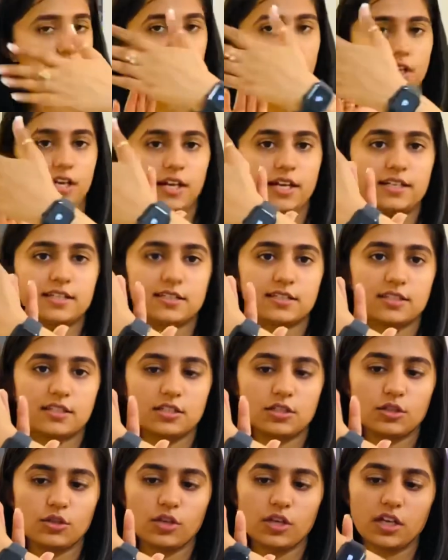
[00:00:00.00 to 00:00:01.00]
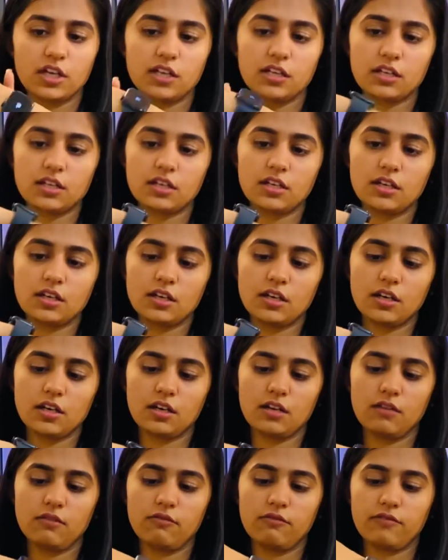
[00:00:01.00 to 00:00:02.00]
It's looking
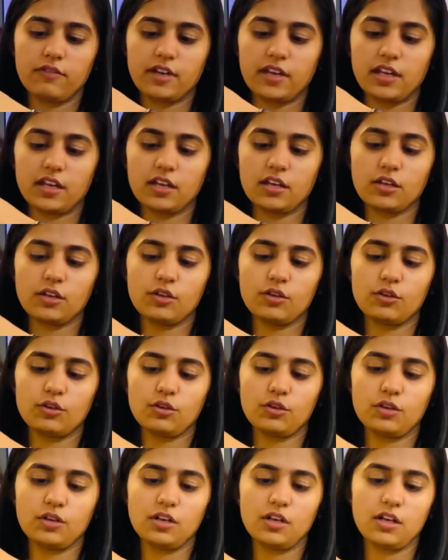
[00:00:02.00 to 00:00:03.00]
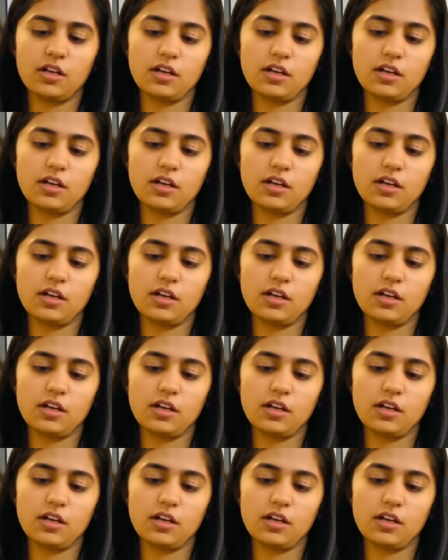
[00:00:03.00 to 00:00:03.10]
freaking good.